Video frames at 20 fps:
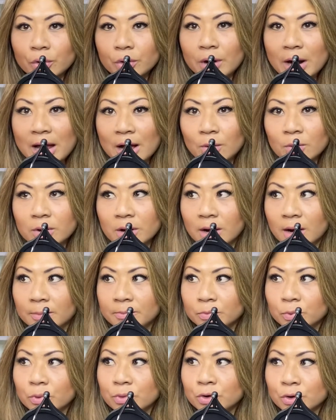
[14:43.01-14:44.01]

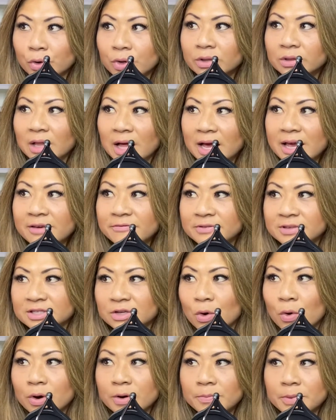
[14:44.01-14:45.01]
outcome, your life is
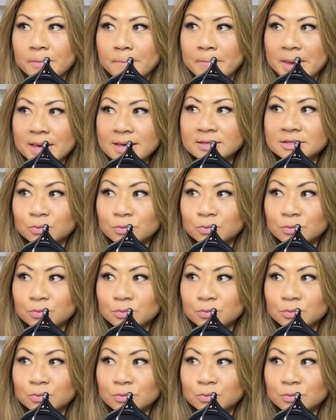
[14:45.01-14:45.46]
going to be based